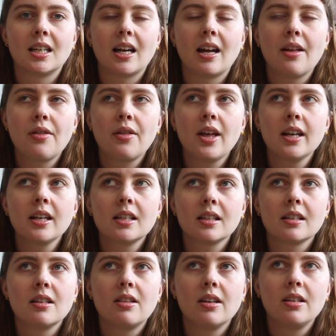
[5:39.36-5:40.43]
I
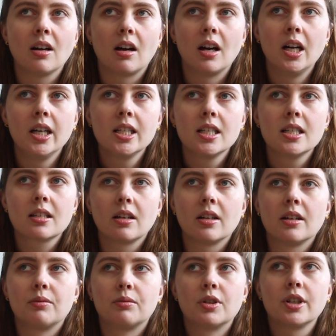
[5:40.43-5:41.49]
think the yarn is
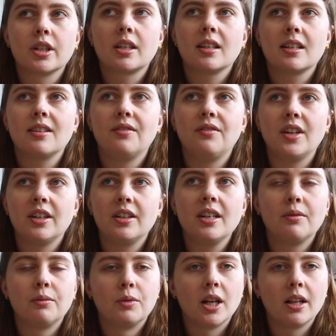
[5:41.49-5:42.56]
gonna work
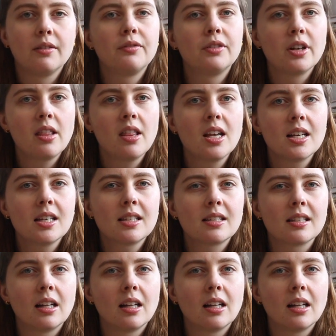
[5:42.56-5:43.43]
very well for this.